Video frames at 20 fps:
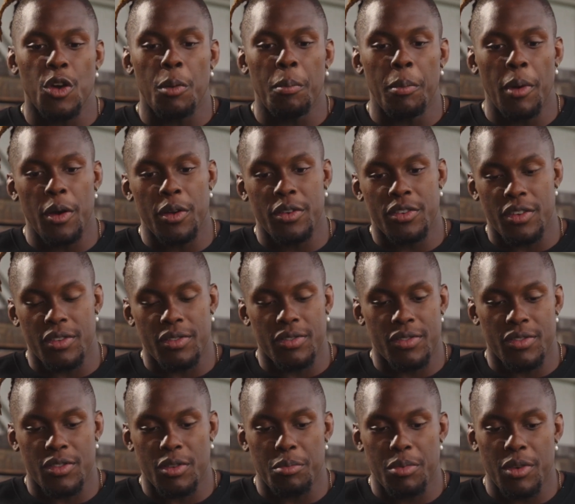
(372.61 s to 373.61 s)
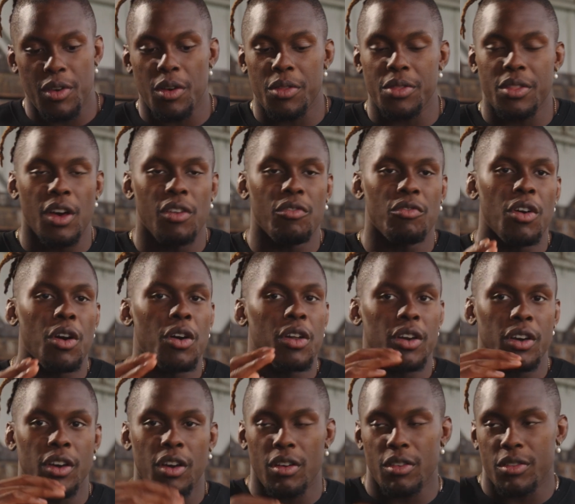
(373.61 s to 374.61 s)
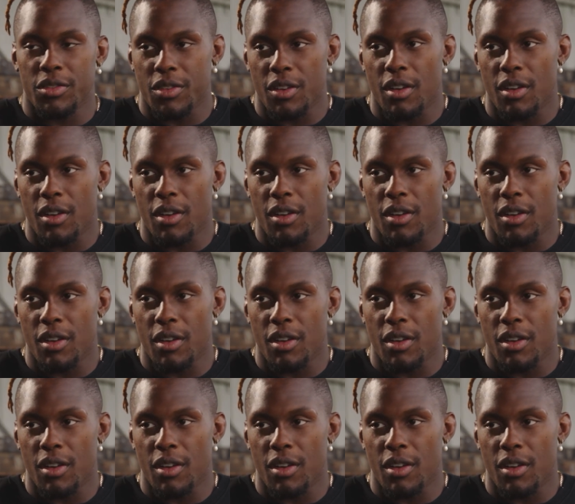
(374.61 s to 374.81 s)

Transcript: emotions to be on the roller coaster